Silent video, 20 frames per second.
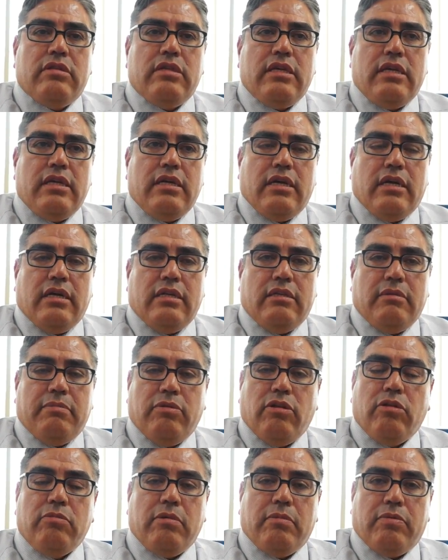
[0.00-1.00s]
the
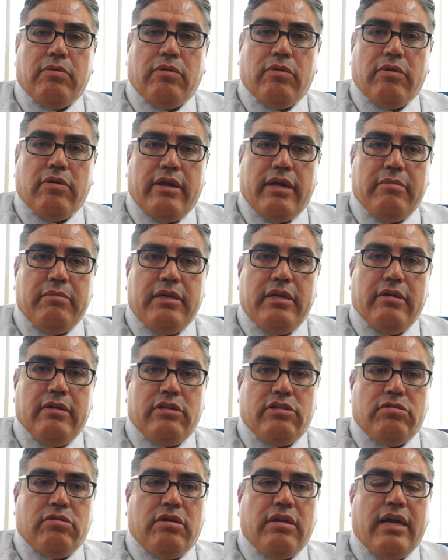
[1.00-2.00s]
diploma program here
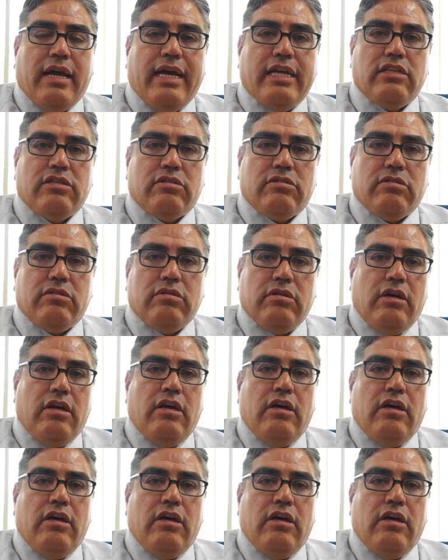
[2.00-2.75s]
at Cholla High School.